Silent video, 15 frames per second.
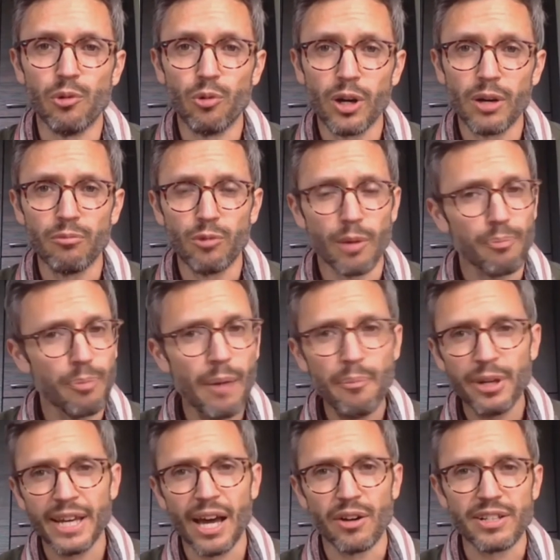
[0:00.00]
we're
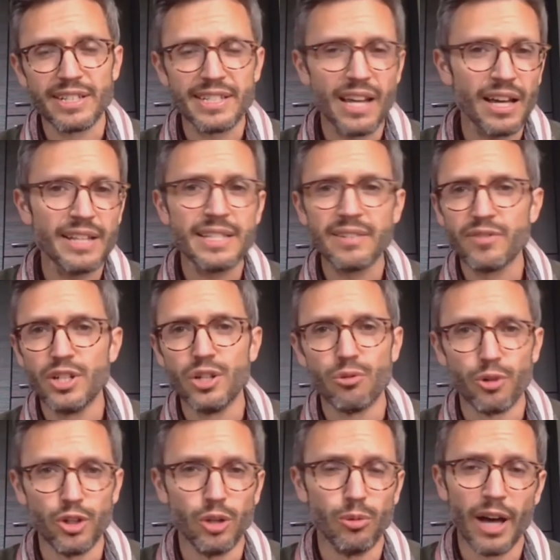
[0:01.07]
pumping out tons of
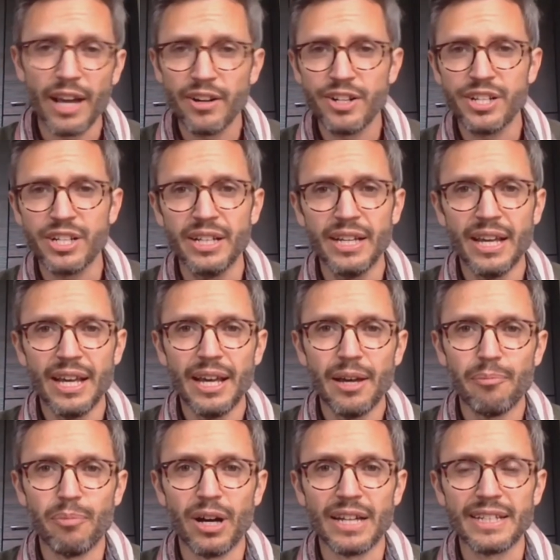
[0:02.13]
new renewable energy,
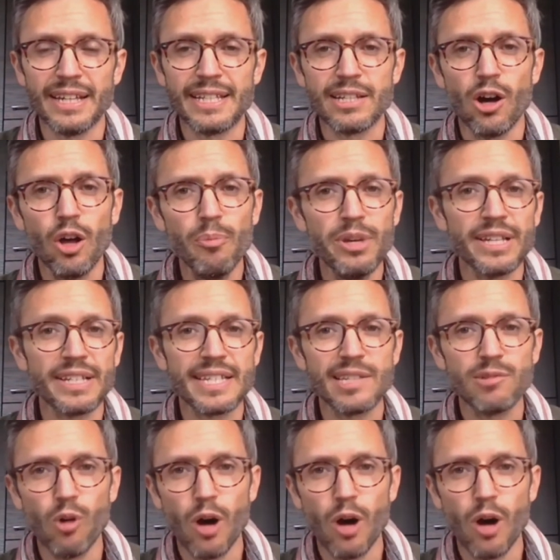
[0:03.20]
but it's all being